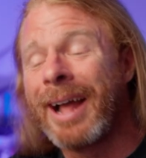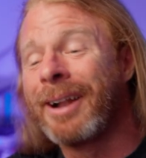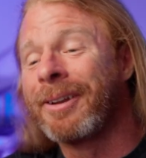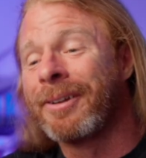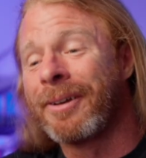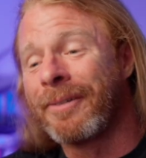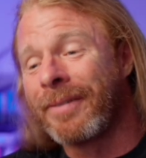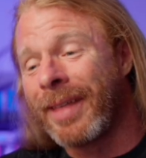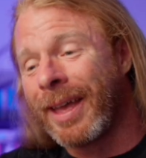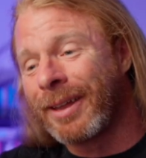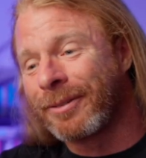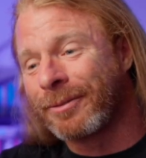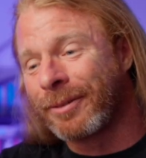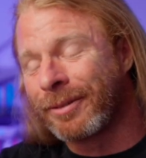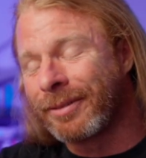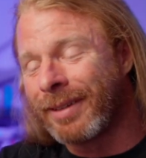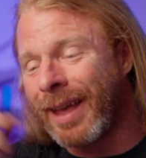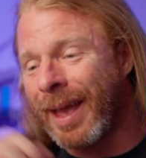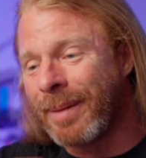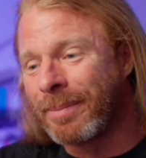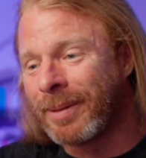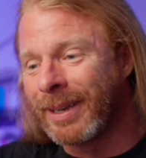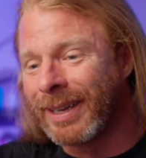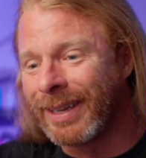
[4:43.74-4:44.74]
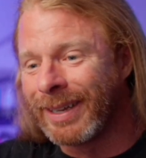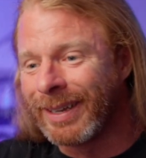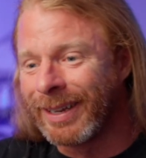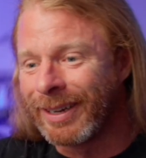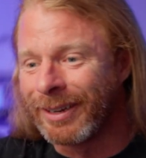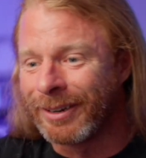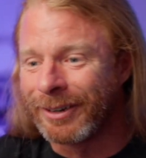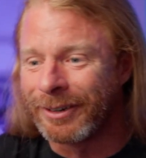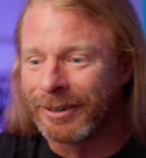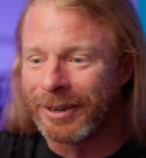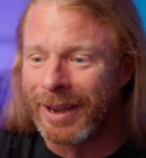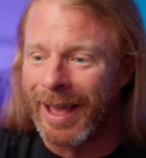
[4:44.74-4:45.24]
don't know if that's what's happening
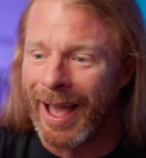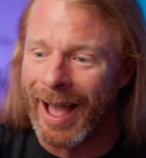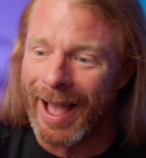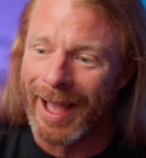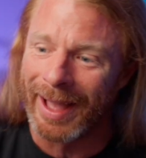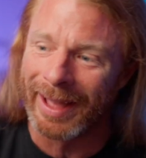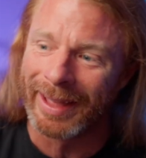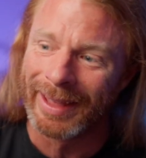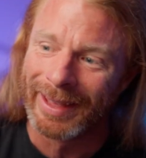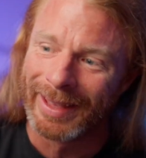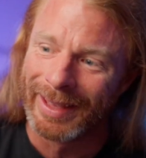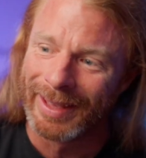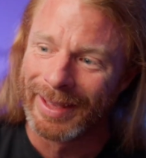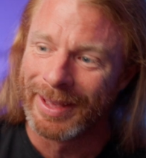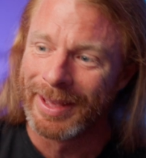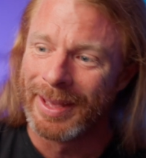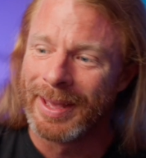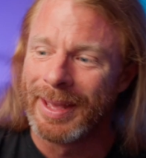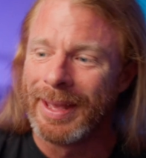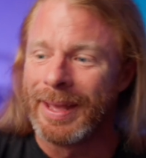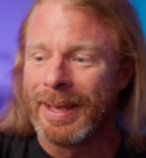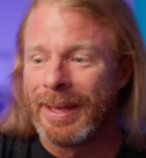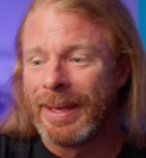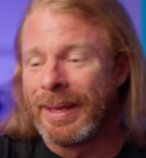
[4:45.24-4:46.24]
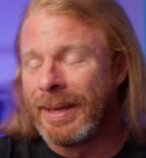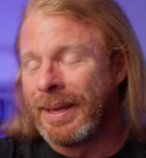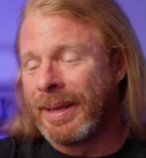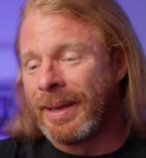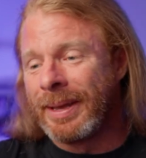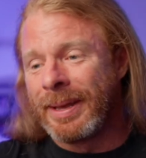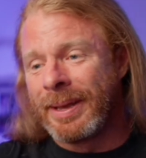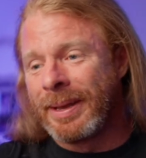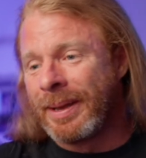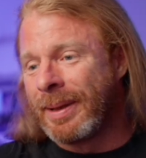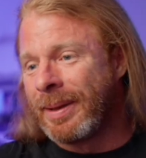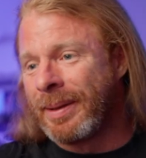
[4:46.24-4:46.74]
here or not,
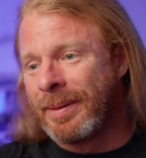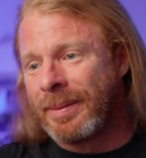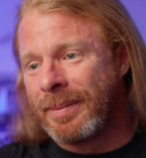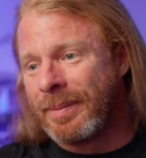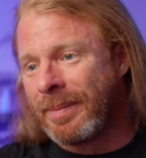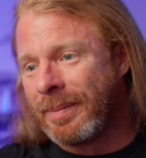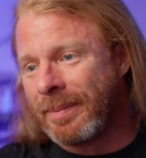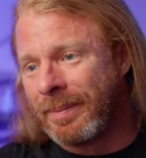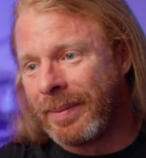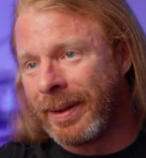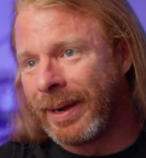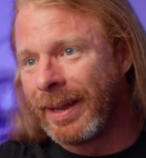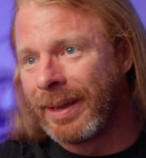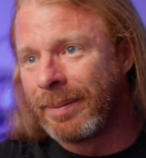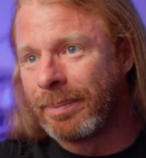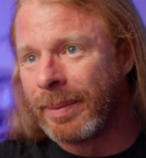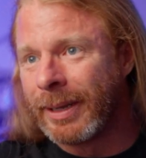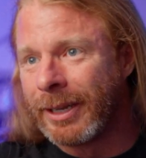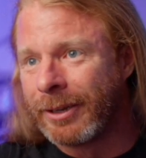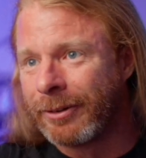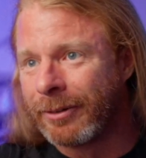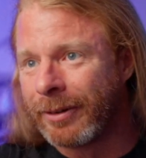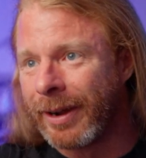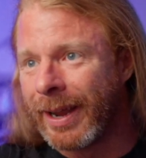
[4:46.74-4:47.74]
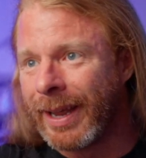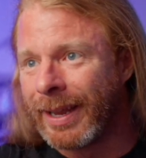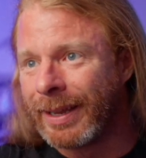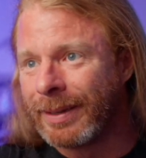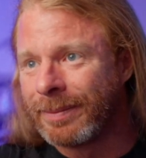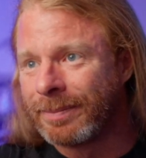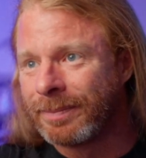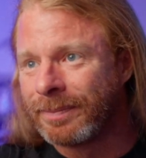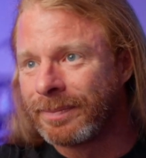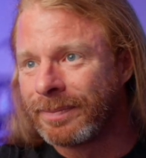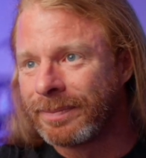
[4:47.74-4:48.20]
but it'd be great.